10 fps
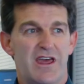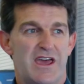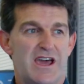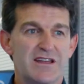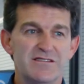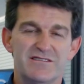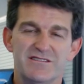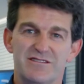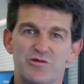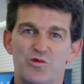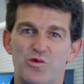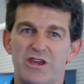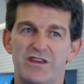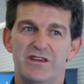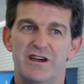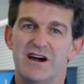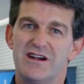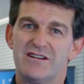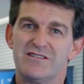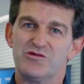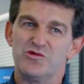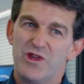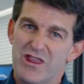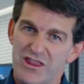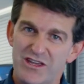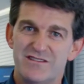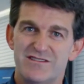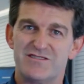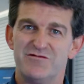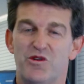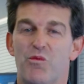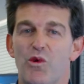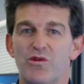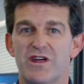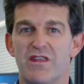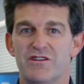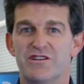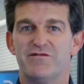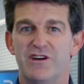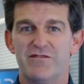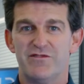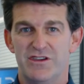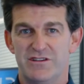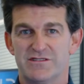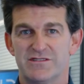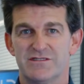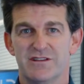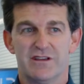And we are doing this for more than 35 years.